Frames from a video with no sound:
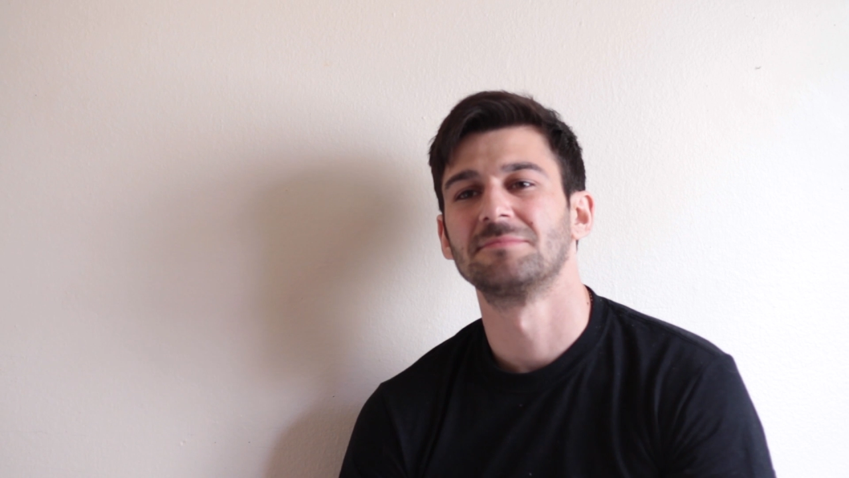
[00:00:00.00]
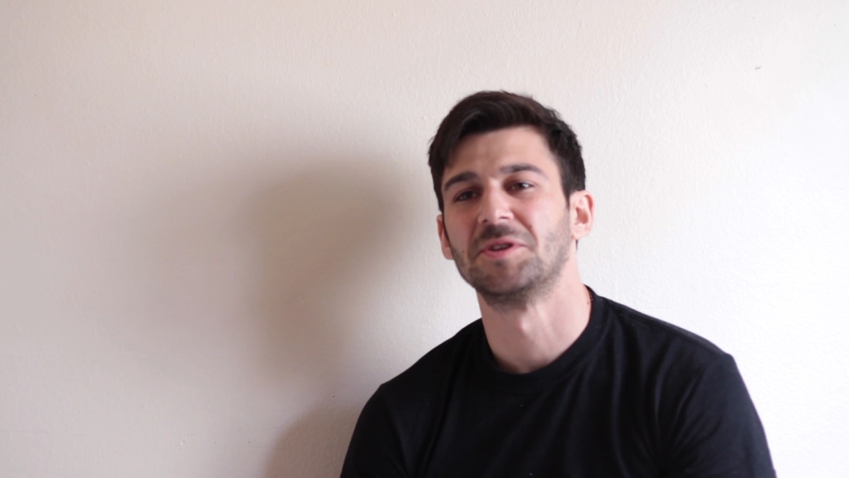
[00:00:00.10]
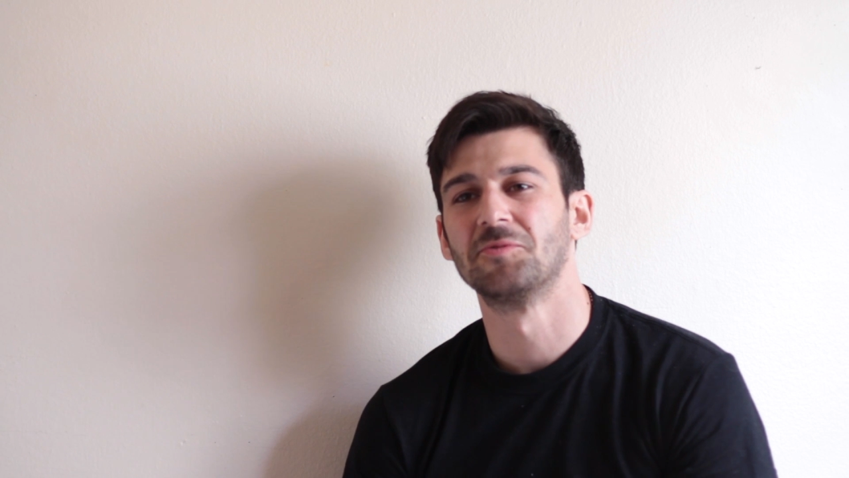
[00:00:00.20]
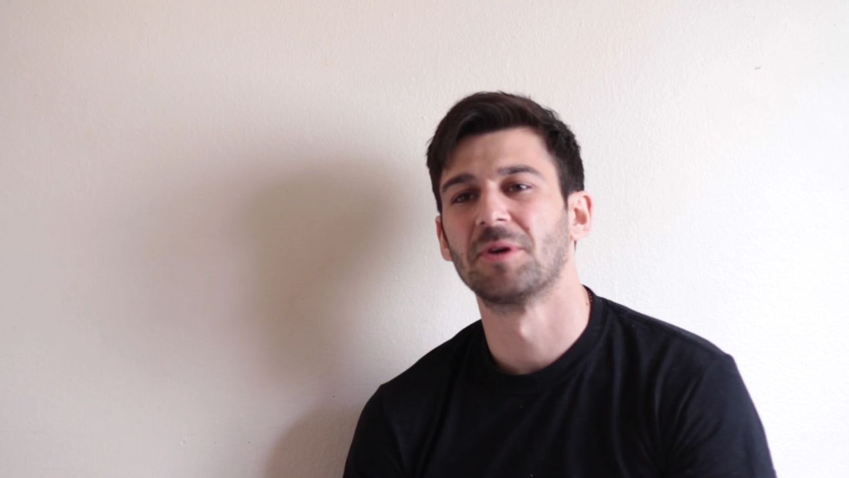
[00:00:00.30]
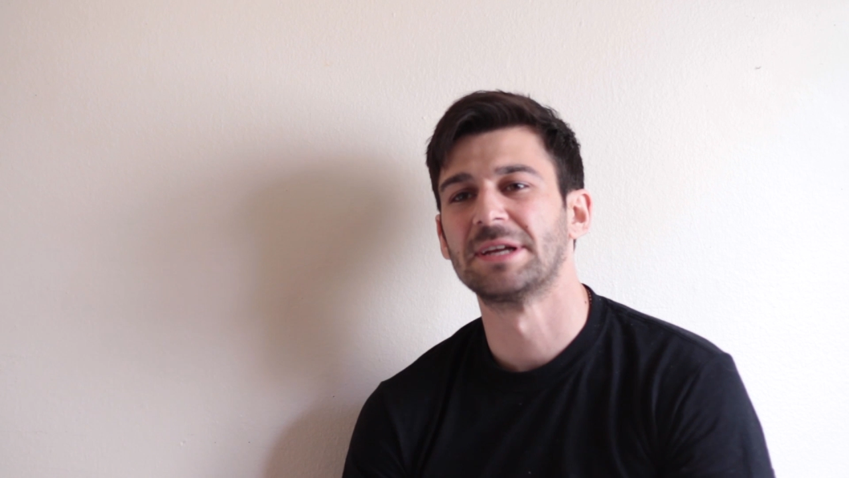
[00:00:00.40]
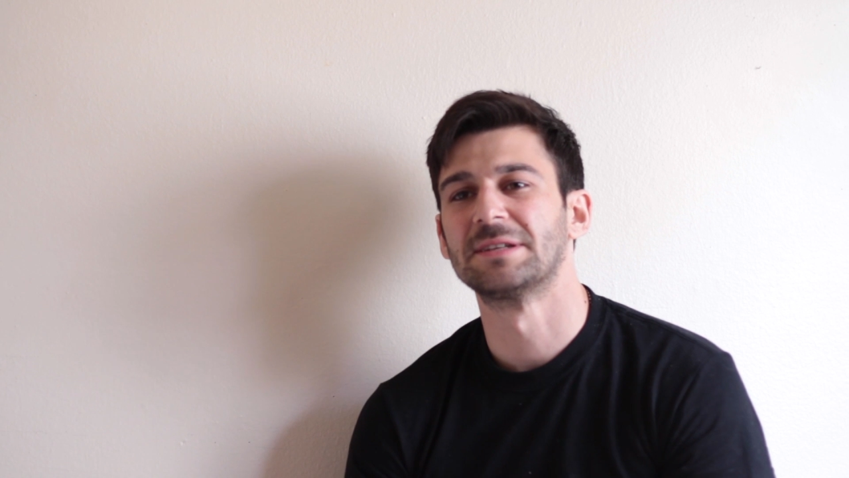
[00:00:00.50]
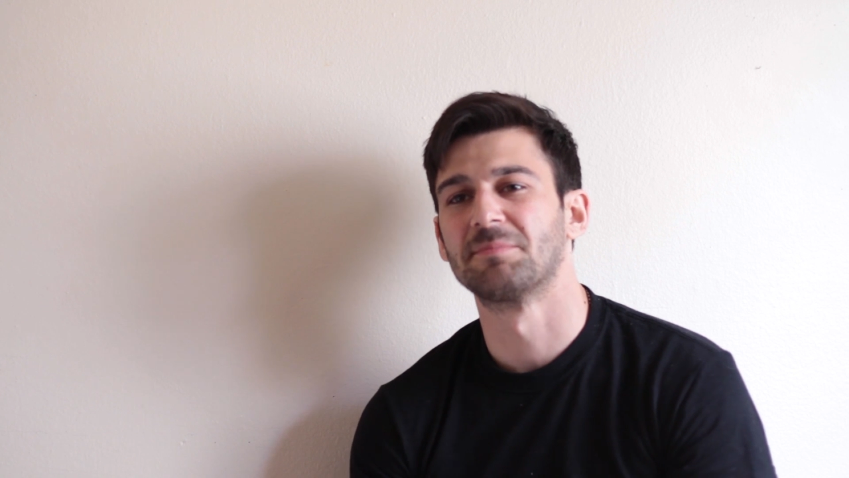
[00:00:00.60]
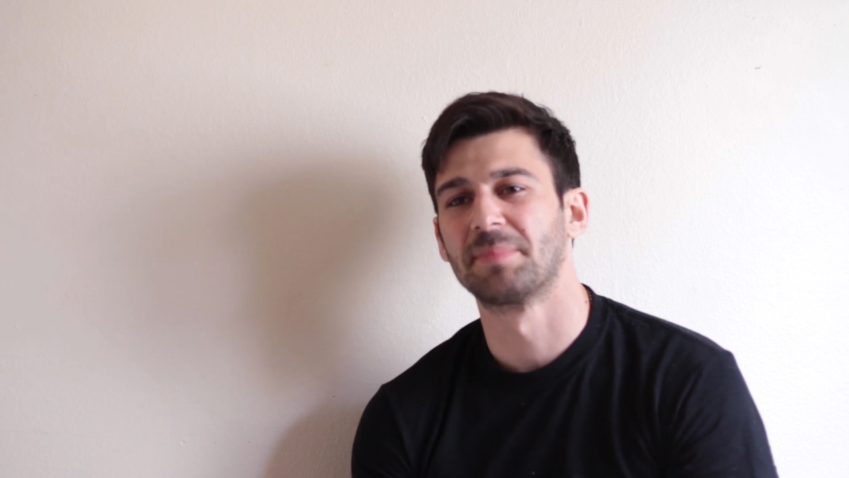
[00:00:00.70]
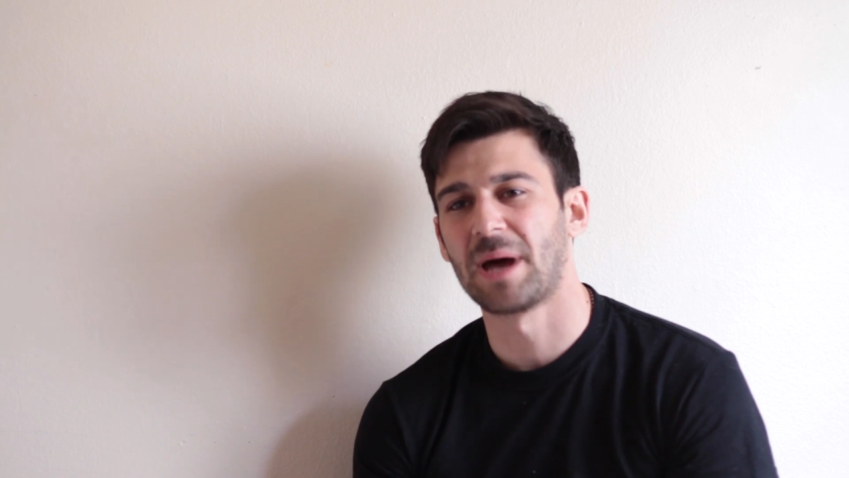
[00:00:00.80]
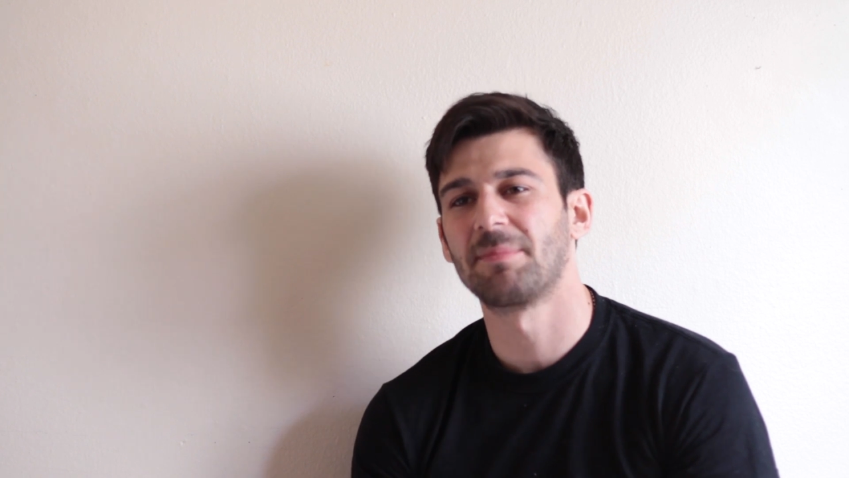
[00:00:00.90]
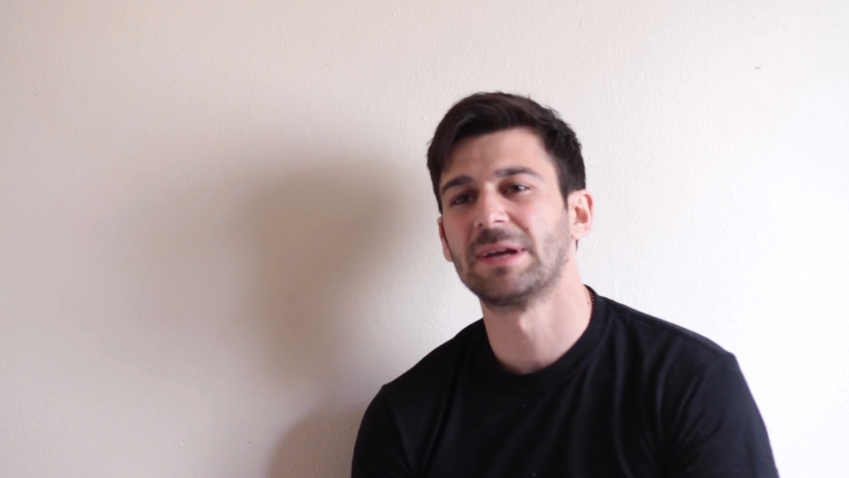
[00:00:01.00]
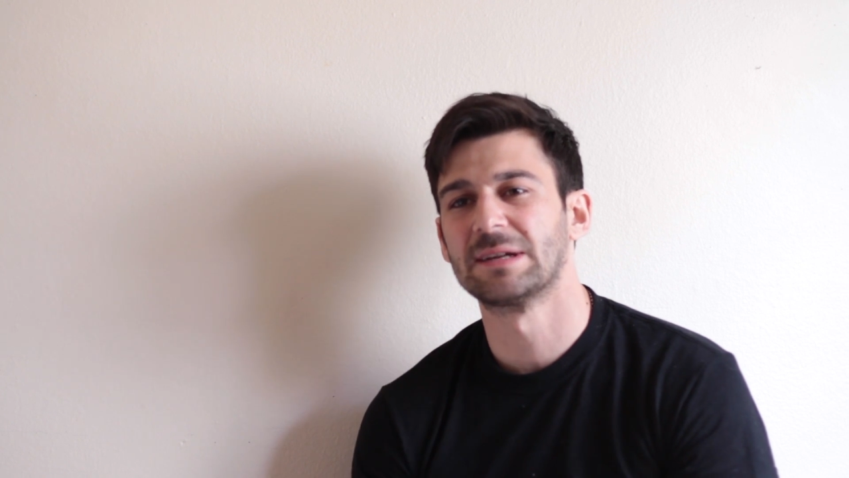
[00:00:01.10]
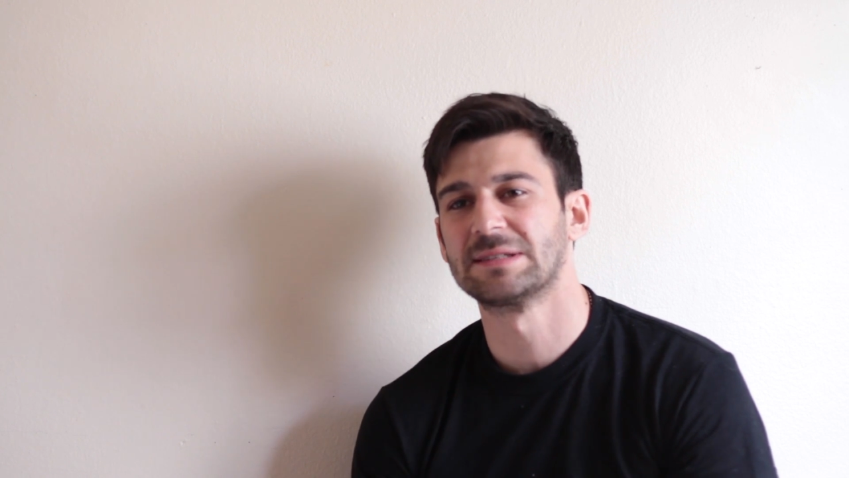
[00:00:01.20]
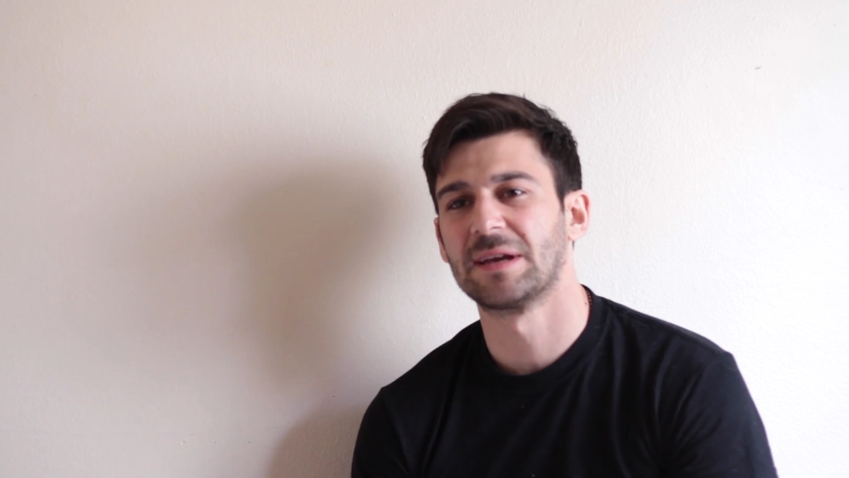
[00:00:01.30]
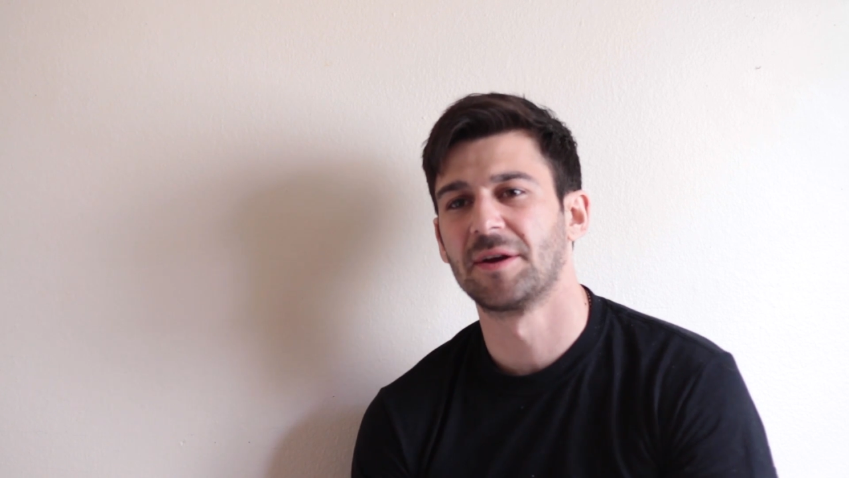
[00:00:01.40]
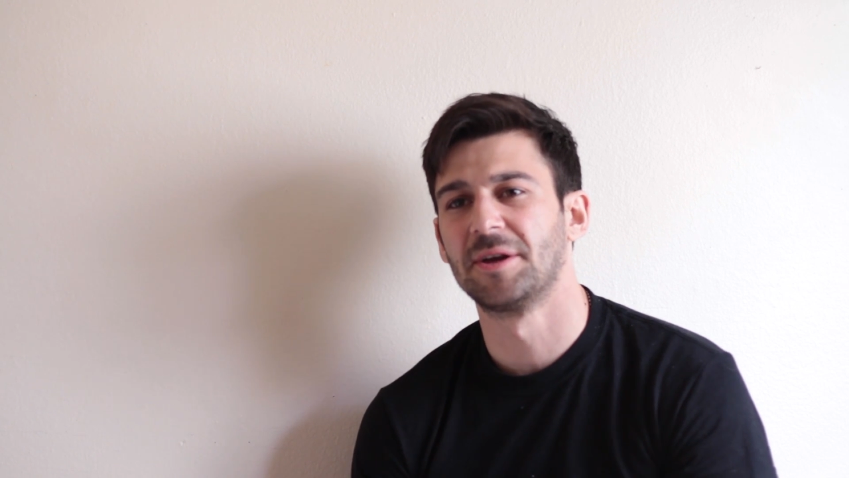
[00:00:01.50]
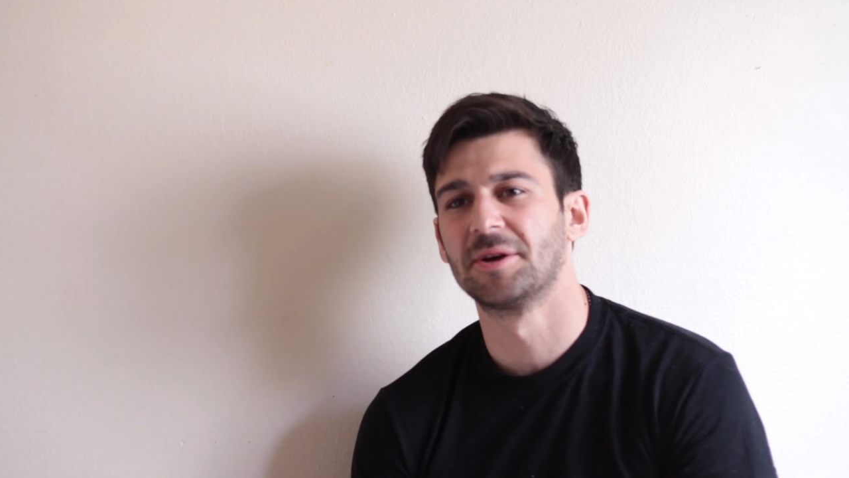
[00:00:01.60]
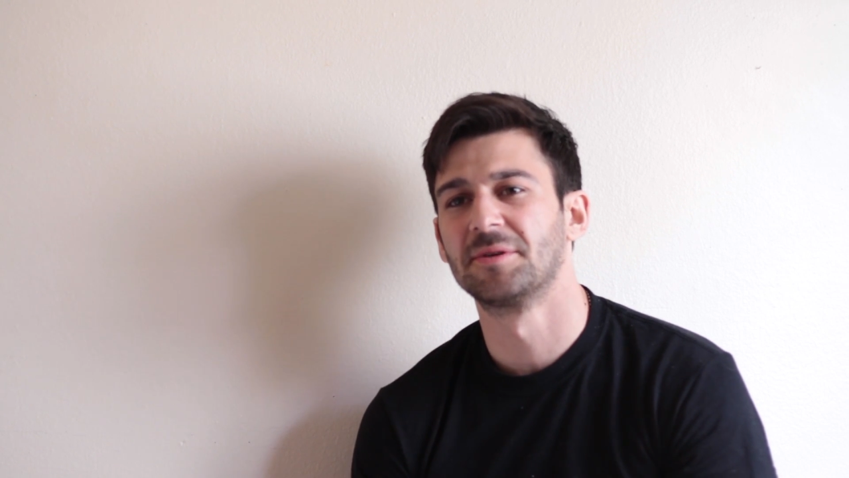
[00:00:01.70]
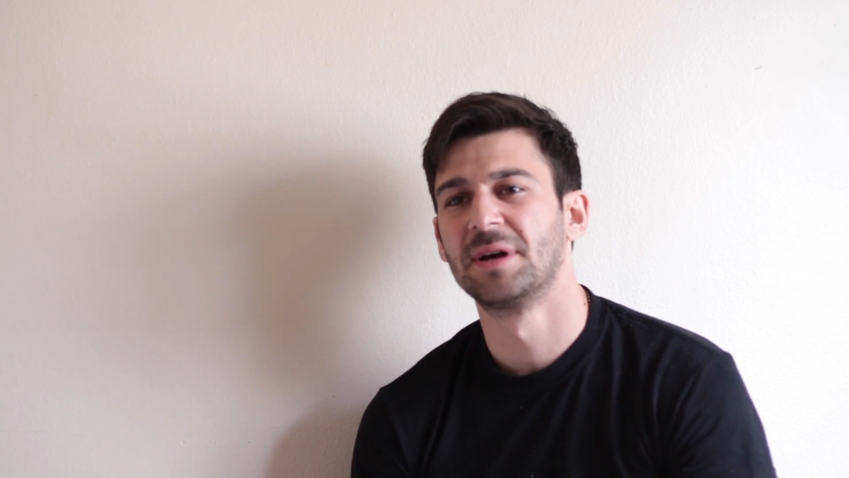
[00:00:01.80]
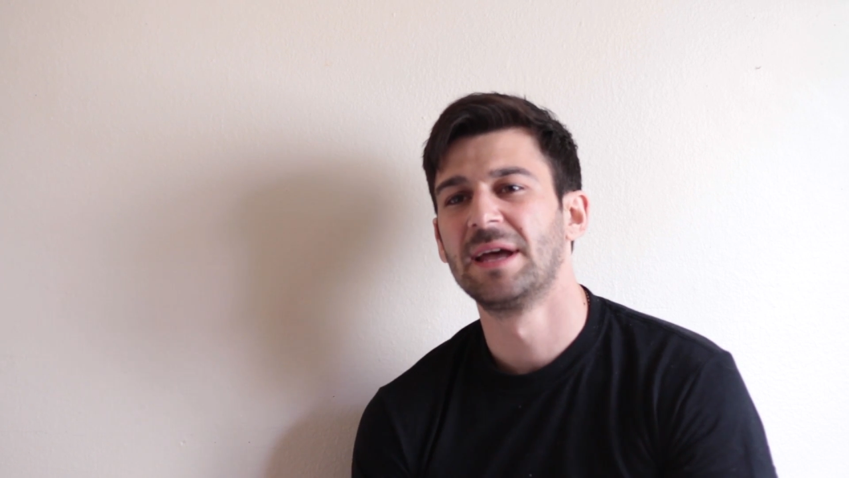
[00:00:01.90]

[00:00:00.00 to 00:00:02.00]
You run into Bobby Ontario,